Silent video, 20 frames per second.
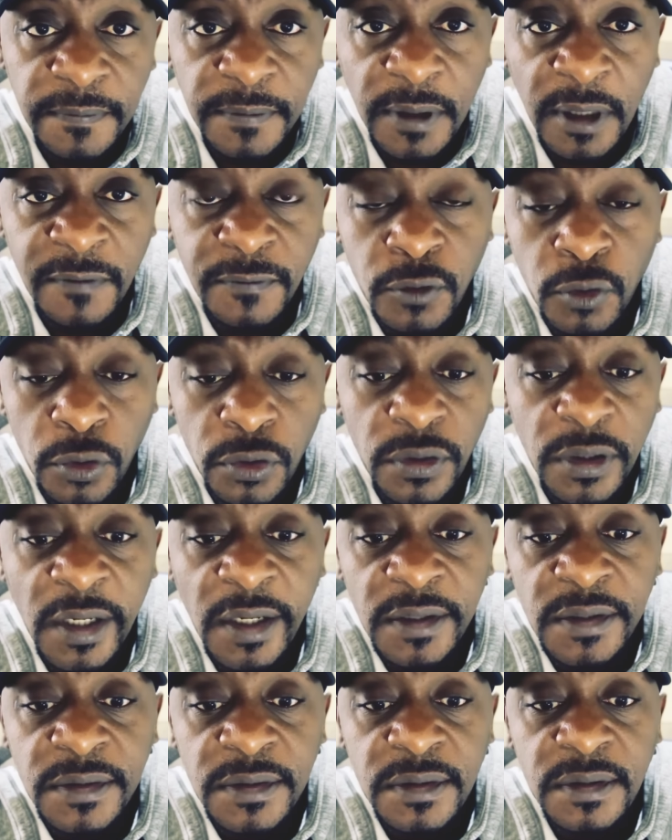I've told you
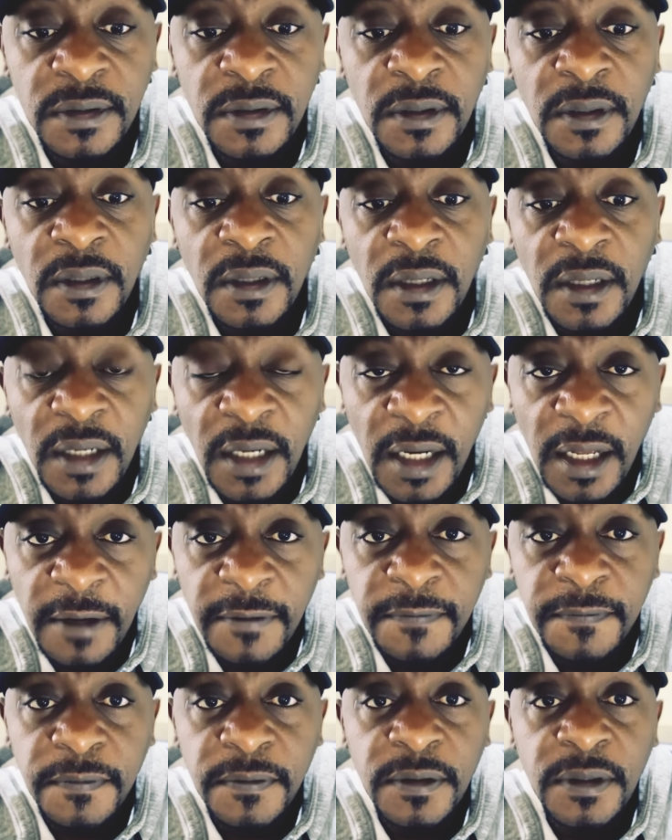guys,
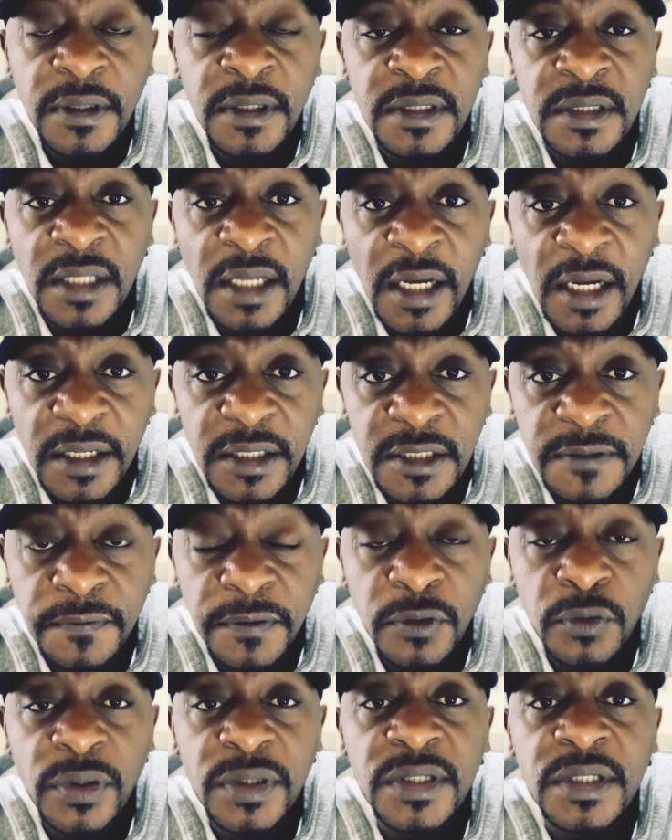love is the highest
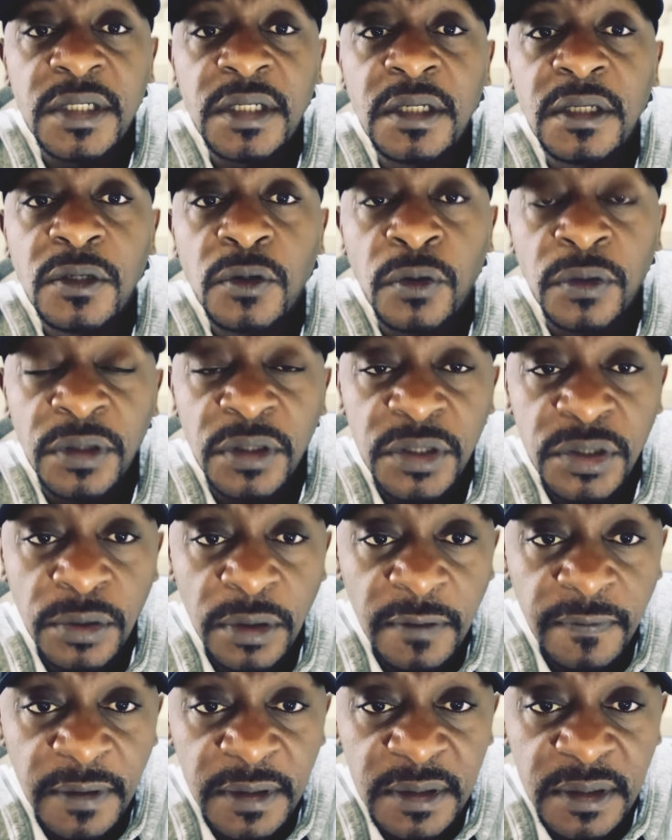frequency on this
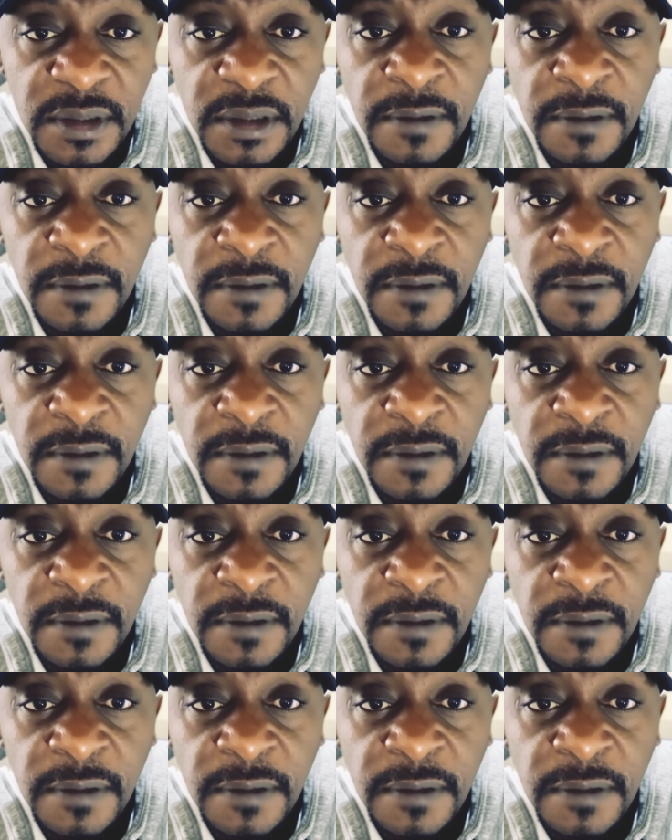universe.